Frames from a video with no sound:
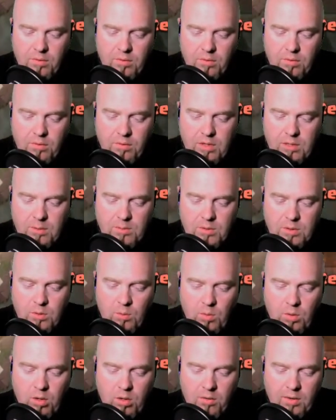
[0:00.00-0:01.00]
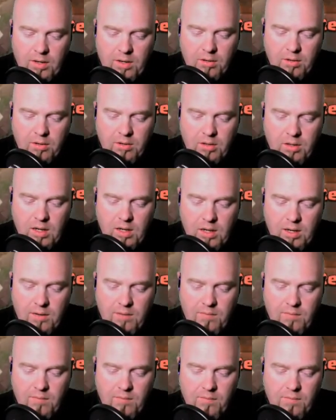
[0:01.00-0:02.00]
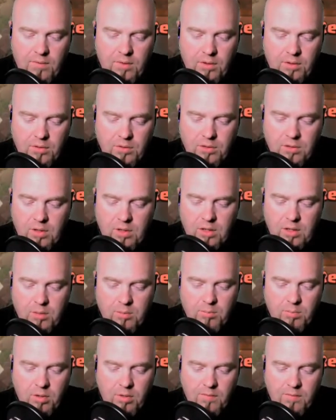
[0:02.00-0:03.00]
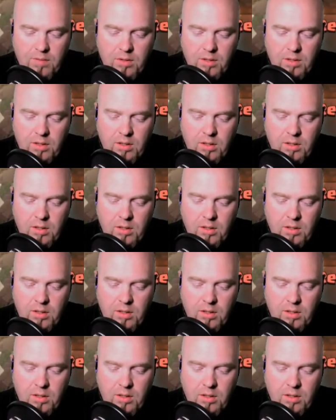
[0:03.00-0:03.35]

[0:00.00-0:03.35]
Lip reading: keeps the wall wrecker alive. Funnel's created perfectly.